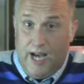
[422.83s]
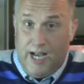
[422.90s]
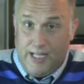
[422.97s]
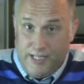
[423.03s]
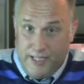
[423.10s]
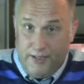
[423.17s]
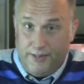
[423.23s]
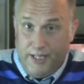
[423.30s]
I
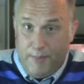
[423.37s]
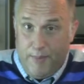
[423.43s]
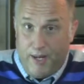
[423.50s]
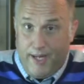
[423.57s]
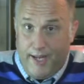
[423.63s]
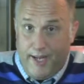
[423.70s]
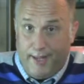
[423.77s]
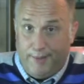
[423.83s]
still need
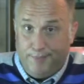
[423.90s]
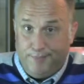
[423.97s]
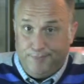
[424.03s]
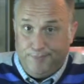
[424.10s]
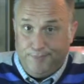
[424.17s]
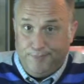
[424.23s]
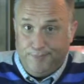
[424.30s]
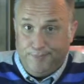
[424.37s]
my dad,
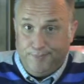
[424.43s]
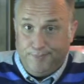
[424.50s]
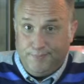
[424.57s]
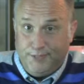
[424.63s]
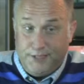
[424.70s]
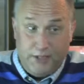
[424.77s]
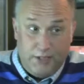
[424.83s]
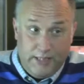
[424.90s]

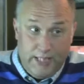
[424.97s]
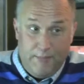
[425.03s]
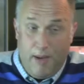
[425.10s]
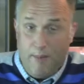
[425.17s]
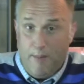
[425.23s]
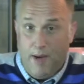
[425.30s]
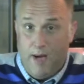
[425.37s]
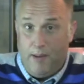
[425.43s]
still need
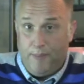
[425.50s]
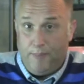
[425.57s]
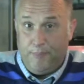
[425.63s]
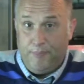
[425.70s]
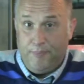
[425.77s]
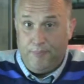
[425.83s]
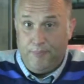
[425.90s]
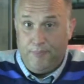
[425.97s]
my mom.
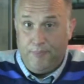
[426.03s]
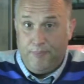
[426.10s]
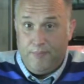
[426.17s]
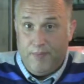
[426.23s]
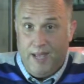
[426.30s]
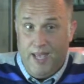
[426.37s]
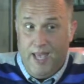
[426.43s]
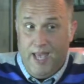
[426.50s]

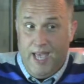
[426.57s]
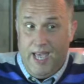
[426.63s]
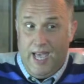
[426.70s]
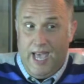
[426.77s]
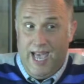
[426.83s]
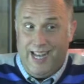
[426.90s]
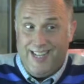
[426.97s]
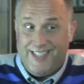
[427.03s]

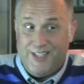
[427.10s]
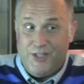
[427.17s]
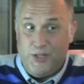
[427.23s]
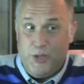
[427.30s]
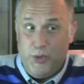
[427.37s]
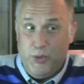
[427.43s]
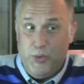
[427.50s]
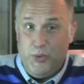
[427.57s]
And it's
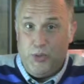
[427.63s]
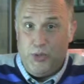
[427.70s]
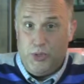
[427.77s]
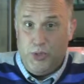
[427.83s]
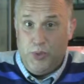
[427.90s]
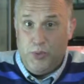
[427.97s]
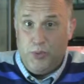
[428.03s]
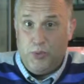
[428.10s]
too
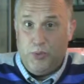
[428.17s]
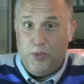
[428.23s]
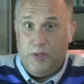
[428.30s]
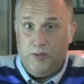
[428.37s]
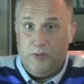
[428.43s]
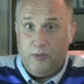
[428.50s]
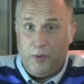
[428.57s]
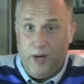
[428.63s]

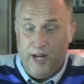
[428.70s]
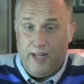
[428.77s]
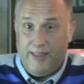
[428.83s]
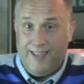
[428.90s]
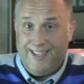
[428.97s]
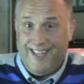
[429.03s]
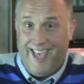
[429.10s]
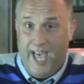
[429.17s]
soon for
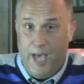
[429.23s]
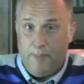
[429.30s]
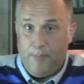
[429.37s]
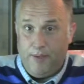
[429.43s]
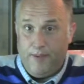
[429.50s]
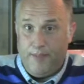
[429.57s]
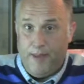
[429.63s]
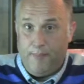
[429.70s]
anything to
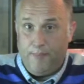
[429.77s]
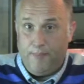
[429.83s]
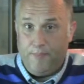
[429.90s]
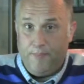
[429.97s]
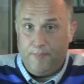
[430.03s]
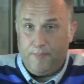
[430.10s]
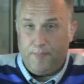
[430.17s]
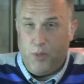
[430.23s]
happen to them.
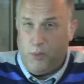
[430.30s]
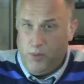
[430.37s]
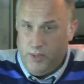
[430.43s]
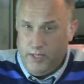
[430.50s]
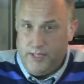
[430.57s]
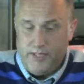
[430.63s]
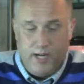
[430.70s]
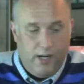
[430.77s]
It
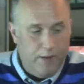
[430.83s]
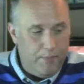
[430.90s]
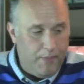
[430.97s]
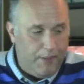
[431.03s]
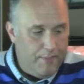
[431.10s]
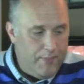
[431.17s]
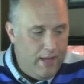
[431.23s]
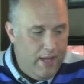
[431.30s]
really scared
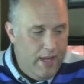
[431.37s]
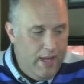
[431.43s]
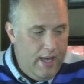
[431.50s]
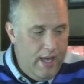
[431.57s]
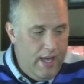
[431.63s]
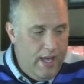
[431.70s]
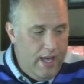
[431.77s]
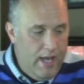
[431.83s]
me.
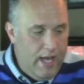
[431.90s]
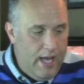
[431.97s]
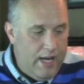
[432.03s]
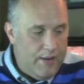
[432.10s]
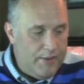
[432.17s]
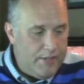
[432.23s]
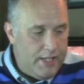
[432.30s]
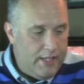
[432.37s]

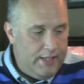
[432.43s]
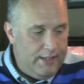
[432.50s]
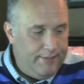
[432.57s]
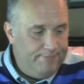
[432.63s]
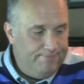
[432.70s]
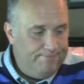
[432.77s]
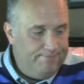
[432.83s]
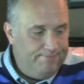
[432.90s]
And I was going
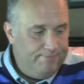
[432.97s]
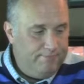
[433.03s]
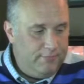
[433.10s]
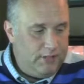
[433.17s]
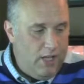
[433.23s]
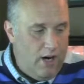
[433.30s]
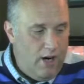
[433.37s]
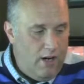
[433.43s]
to
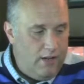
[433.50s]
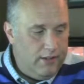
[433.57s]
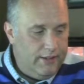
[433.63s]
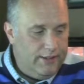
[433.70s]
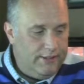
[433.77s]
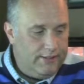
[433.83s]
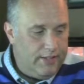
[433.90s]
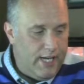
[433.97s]
call
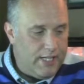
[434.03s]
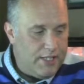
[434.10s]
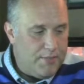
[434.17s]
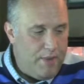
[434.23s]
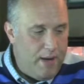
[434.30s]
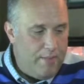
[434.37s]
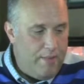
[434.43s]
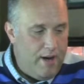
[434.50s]
and text
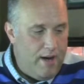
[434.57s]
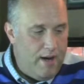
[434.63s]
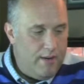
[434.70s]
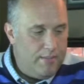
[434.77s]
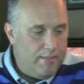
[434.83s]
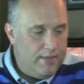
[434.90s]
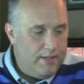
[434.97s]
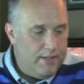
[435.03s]
my
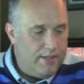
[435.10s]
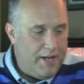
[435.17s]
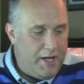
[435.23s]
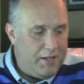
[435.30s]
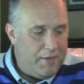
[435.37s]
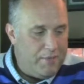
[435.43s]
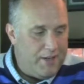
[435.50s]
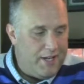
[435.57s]
mom to
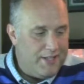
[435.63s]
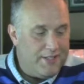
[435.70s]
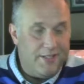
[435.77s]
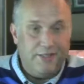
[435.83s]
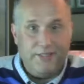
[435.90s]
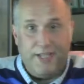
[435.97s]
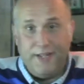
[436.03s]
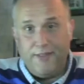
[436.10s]
tell them that I
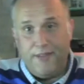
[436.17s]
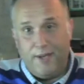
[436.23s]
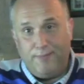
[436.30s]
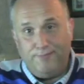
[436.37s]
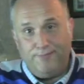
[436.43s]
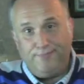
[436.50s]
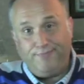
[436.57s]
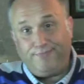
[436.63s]
still needed them.